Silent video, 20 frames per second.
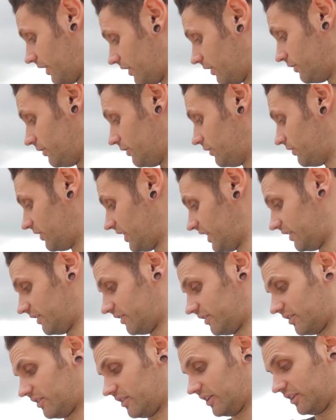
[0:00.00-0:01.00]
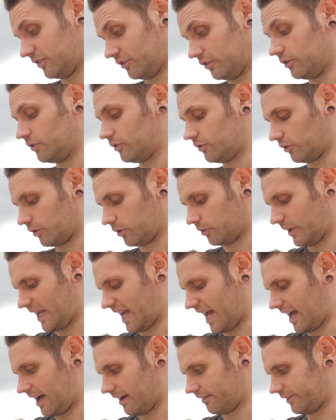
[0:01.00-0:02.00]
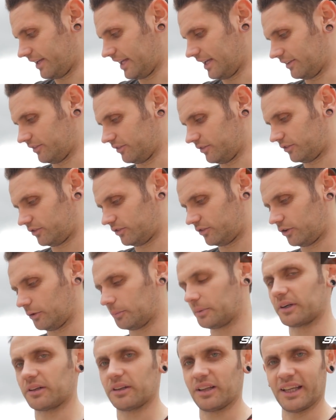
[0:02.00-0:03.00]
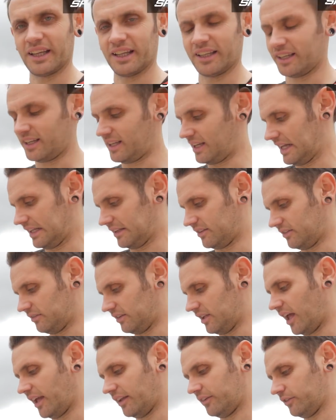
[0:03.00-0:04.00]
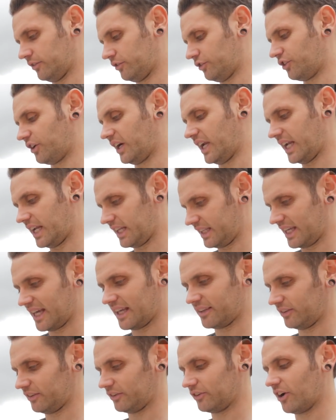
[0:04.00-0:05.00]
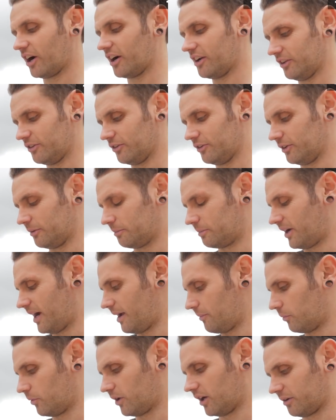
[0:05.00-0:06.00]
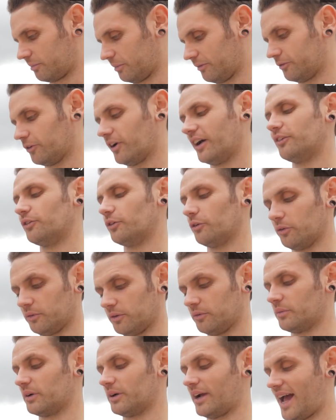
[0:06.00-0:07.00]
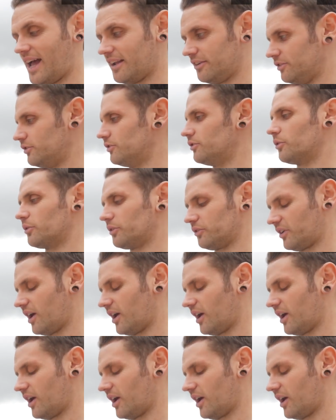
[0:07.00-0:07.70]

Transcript: good news is this used door we have is super clean. It's nice and straight, and they actually started doing the prep work before I told them we had new doors